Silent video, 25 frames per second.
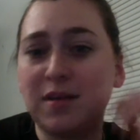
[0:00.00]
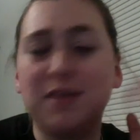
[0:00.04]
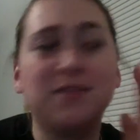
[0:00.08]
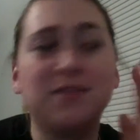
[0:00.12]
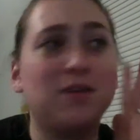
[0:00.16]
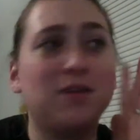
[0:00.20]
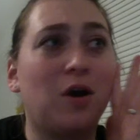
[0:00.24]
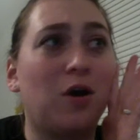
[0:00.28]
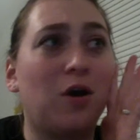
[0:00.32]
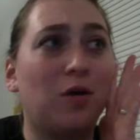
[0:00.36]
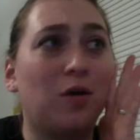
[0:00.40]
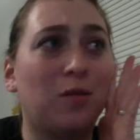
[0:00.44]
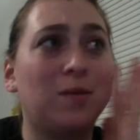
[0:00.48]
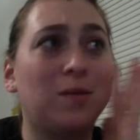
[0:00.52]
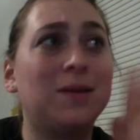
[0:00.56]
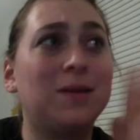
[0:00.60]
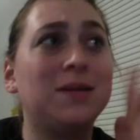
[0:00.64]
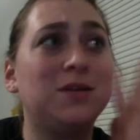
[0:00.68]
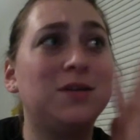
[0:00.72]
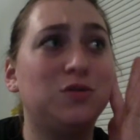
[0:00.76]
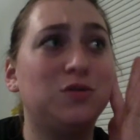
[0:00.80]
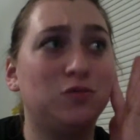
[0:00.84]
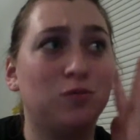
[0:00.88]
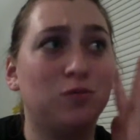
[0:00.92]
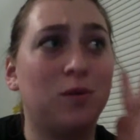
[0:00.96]
is already
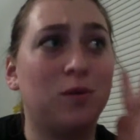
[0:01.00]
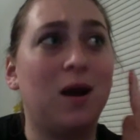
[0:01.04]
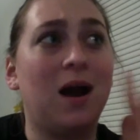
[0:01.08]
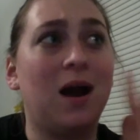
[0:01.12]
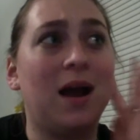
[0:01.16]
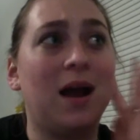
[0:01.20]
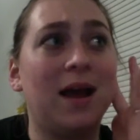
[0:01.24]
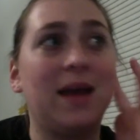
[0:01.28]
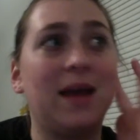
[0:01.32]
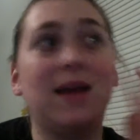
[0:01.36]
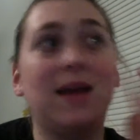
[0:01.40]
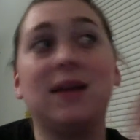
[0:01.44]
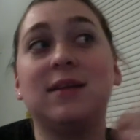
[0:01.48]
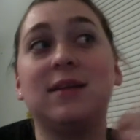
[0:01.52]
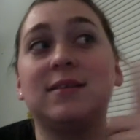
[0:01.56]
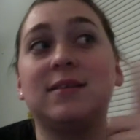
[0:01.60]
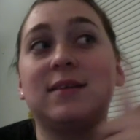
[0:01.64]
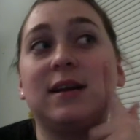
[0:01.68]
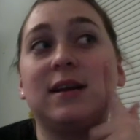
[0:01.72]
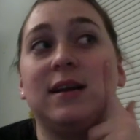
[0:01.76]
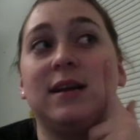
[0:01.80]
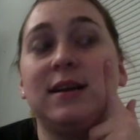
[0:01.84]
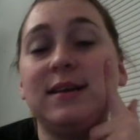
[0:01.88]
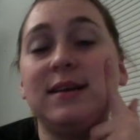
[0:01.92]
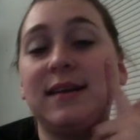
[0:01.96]
dry and it's
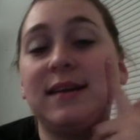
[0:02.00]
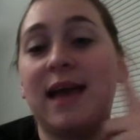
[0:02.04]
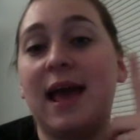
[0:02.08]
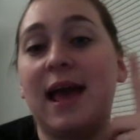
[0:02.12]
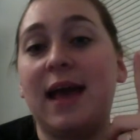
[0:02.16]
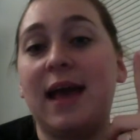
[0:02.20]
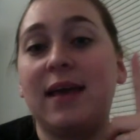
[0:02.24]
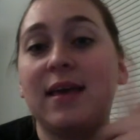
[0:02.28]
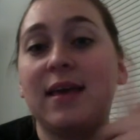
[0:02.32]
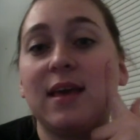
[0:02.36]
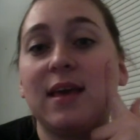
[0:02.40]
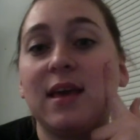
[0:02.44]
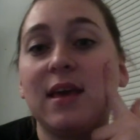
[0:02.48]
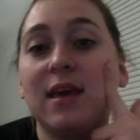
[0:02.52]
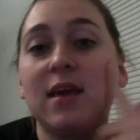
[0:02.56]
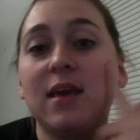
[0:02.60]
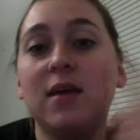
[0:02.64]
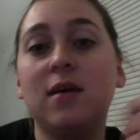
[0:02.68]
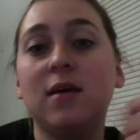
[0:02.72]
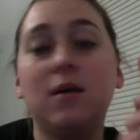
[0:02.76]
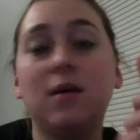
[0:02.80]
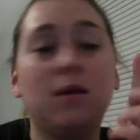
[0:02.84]
kind of tacky,